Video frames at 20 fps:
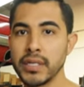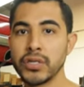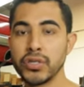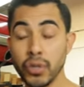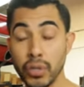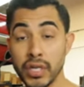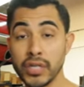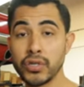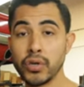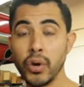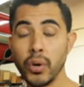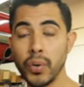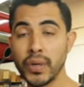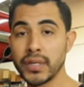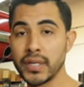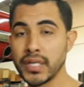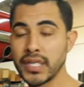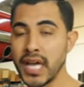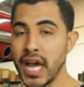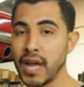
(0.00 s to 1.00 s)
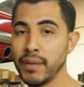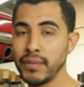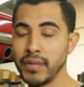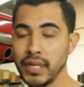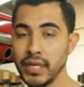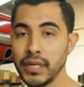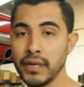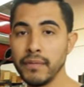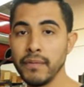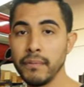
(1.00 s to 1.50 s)
So let's go with the
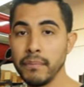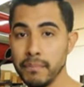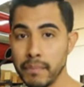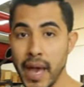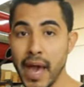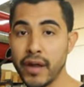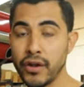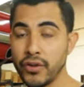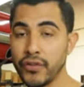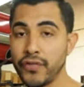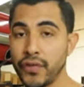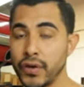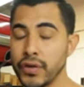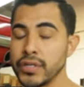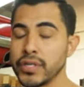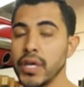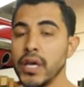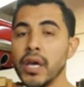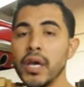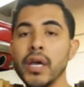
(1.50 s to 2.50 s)
timely manner first.